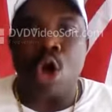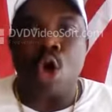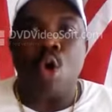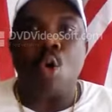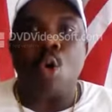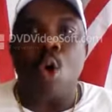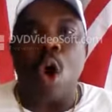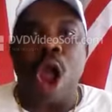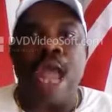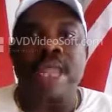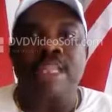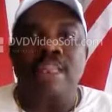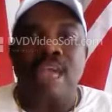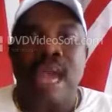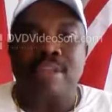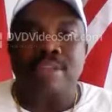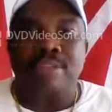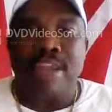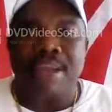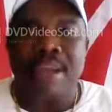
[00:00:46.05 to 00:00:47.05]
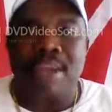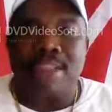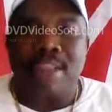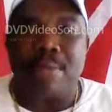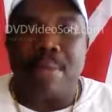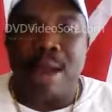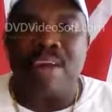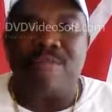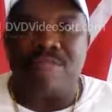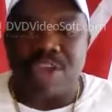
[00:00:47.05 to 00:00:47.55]
why they are taking down
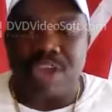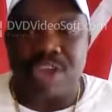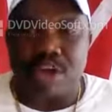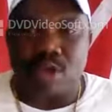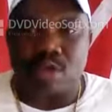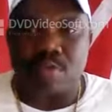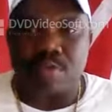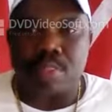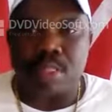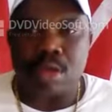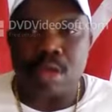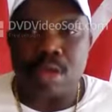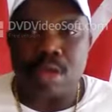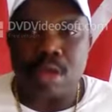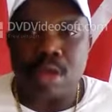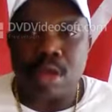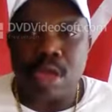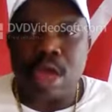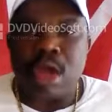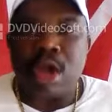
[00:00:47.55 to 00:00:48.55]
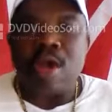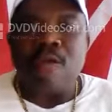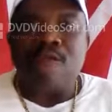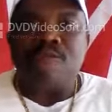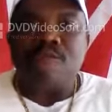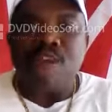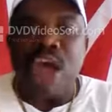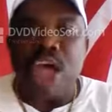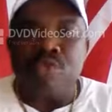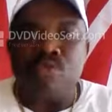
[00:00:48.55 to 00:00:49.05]
my video.
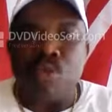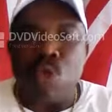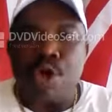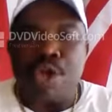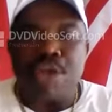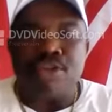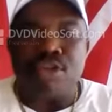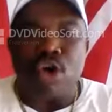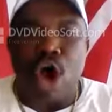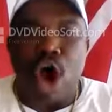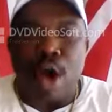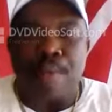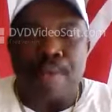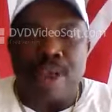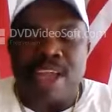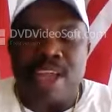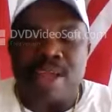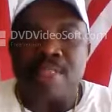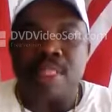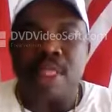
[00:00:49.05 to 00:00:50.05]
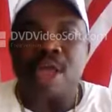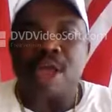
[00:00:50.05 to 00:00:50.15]
Facebook is hobbling